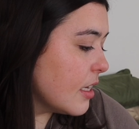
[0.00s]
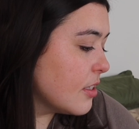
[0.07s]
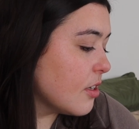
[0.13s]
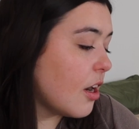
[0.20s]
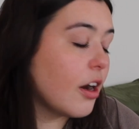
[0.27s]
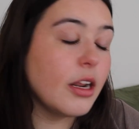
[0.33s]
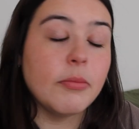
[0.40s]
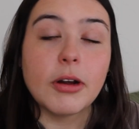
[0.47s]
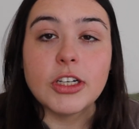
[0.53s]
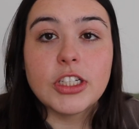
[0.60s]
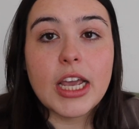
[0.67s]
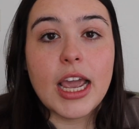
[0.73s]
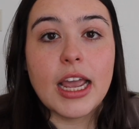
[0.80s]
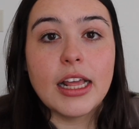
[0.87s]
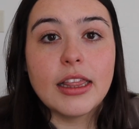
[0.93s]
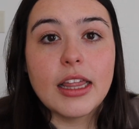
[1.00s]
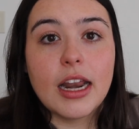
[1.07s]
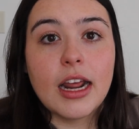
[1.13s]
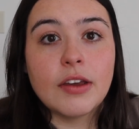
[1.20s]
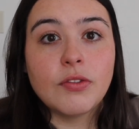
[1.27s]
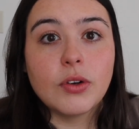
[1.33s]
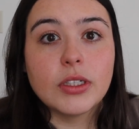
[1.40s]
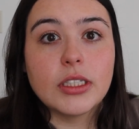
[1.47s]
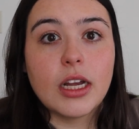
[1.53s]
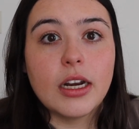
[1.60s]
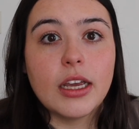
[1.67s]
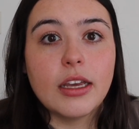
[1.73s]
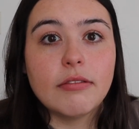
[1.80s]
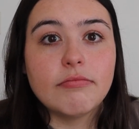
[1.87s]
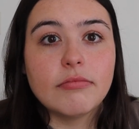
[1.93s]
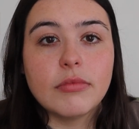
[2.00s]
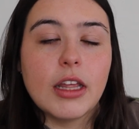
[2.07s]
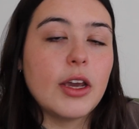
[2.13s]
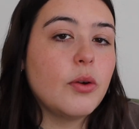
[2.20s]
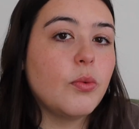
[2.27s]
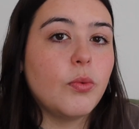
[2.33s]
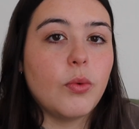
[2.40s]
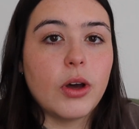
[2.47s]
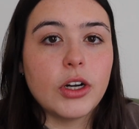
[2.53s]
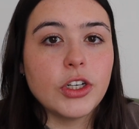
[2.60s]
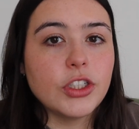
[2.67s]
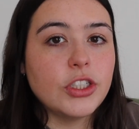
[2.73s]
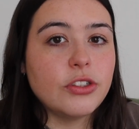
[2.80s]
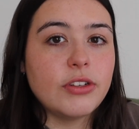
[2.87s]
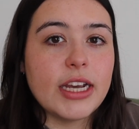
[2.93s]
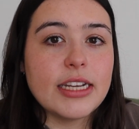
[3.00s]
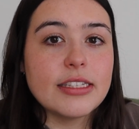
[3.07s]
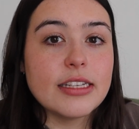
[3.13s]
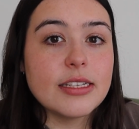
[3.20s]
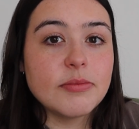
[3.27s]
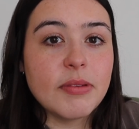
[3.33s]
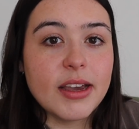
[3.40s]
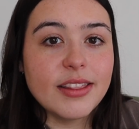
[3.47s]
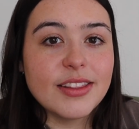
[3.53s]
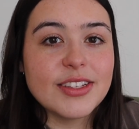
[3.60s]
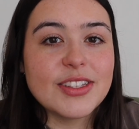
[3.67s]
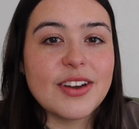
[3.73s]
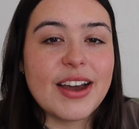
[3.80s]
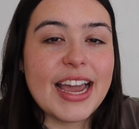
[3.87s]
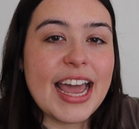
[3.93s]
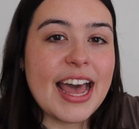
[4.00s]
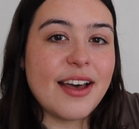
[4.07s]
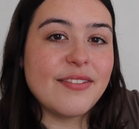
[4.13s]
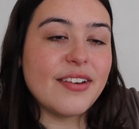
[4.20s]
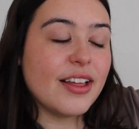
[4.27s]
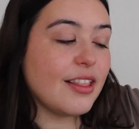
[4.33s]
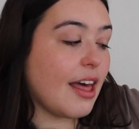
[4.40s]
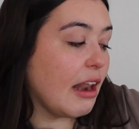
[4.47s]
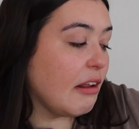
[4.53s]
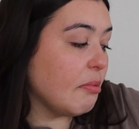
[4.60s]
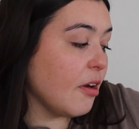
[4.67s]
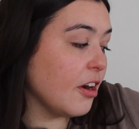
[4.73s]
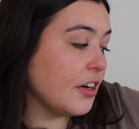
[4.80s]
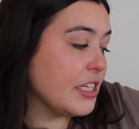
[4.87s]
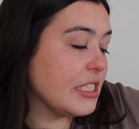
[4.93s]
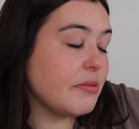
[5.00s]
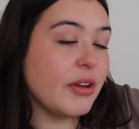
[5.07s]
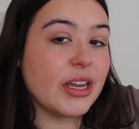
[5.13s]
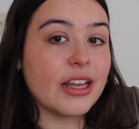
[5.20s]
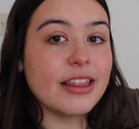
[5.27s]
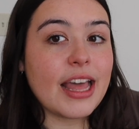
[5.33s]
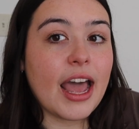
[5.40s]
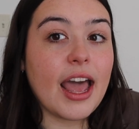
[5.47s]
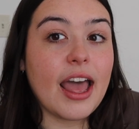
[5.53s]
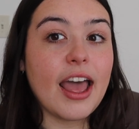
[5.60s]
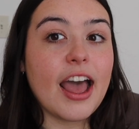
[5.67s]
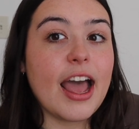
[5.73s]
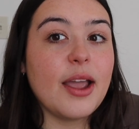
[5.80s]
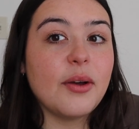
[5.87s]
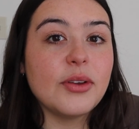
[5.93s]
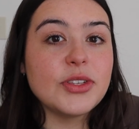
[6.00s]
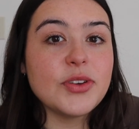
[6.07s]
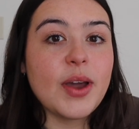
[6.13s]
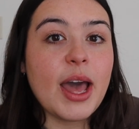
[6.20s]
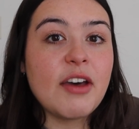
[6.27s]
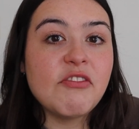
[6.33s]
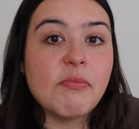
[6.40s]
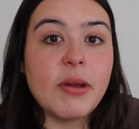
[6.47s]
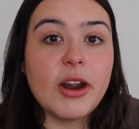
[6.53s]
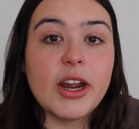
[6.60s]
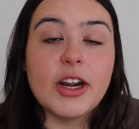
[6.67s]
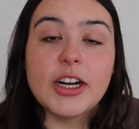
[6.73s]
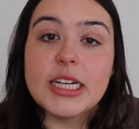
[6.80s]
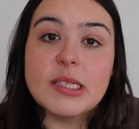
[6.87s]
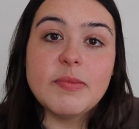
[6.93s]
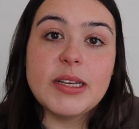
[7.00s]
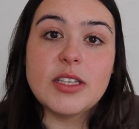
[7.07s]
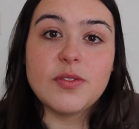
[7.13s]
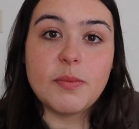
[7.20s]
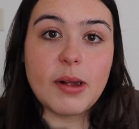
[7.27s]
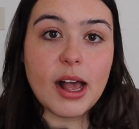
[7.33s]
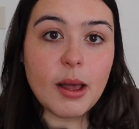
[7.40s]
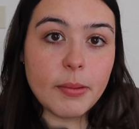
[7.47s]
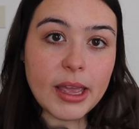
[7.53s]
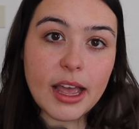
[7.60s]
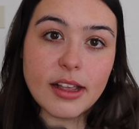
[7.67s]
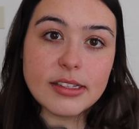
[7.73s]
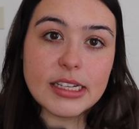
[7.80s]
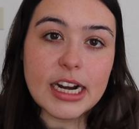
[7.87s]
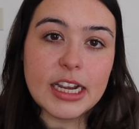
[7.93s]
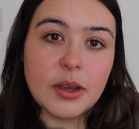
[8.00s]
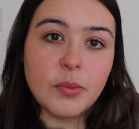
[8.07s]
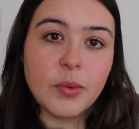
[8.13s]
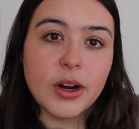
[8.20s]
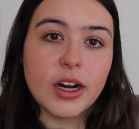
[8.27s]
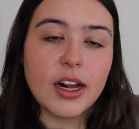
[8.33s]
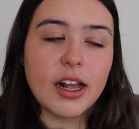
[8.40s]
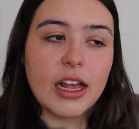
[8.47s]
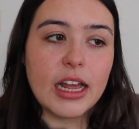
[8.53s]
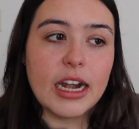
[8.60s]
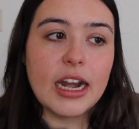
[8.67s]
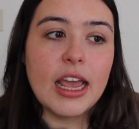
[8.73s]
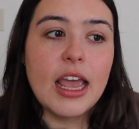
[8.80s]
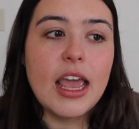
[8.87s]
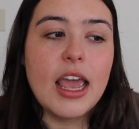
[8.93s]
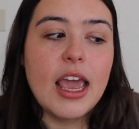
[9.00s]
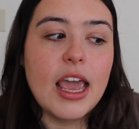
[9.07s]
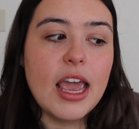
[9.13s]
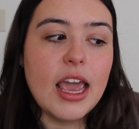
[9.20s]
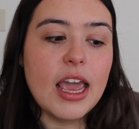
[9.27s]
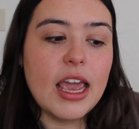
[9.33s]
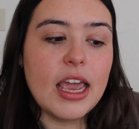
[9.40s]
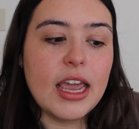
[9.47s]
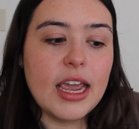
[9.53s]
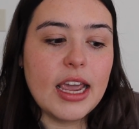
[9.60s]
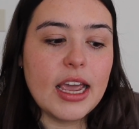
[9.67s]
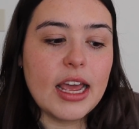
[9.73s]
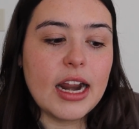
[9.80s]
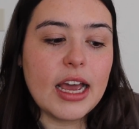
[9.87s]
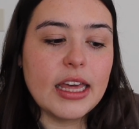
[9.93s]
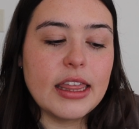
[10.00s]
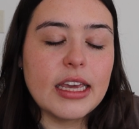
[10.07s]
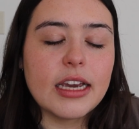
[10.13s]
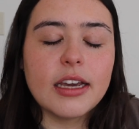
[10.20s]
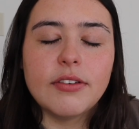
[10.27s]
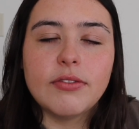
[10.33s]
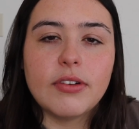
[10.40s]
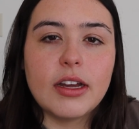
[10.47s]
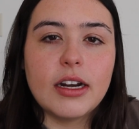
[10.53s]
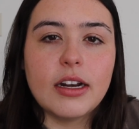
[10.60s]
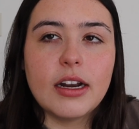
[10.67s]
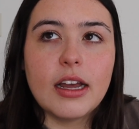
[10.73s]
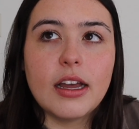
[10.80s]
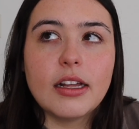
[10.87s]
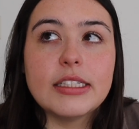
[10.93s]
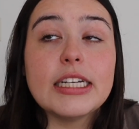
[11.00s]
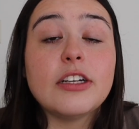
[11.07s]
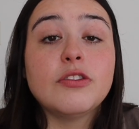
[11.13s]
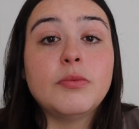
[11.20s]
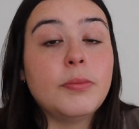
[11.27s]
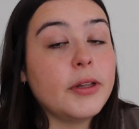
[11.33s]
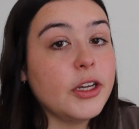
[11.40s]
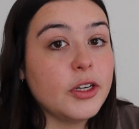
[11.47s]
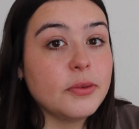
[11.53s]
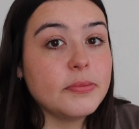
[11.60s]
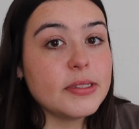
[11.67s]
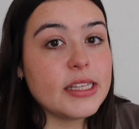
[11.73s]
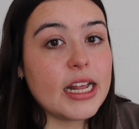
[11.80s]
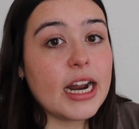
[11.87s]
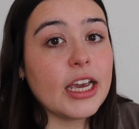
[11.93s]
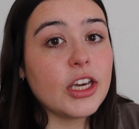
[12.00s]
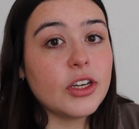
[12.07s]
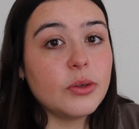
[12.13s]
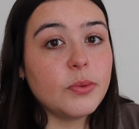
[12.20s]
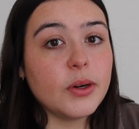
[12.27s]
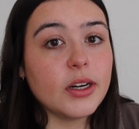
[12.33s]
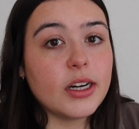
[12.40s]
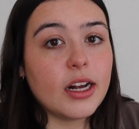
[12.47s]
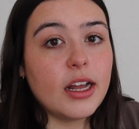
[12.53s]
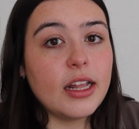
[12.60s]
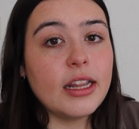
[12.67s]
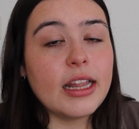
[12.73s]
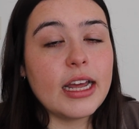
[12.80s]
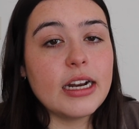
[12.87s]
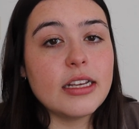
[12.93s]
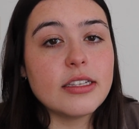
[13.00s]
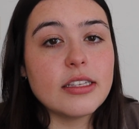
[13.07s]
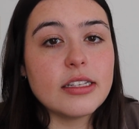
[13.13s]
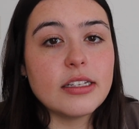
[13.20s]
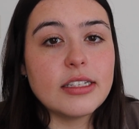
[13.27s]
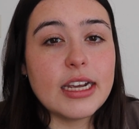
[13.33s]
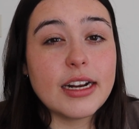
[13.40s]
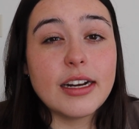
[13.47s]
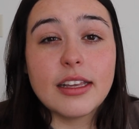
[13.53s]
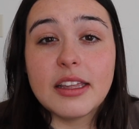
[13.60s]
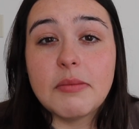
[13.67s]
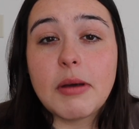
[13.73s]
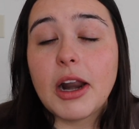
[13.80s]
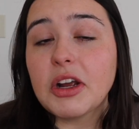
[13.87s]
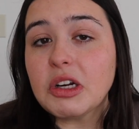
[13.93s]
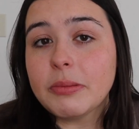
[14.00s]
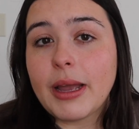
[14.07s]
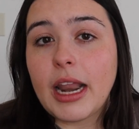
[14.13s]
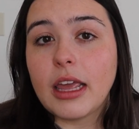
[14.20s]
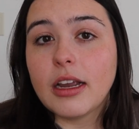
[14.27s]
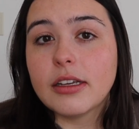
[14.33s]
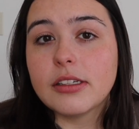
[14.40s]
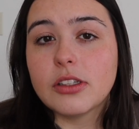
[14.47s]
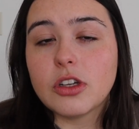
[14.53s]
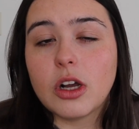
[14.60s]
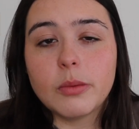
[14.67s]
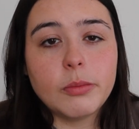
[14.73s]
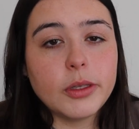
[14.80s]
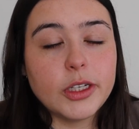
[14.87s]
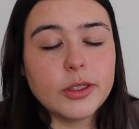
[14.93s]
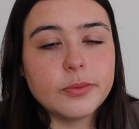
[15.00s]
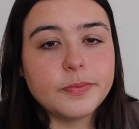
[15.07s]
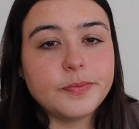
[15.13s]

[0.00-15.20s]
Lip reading: it's already March 8th and I've worked on it like 1 or 2 days this month. So I have a lot of progress to make on that. I also have Merry Christmas from Hobby House that I can work on. And I think I have one Delft Blooms that I could work on that is technically monochromatic because it's all blue.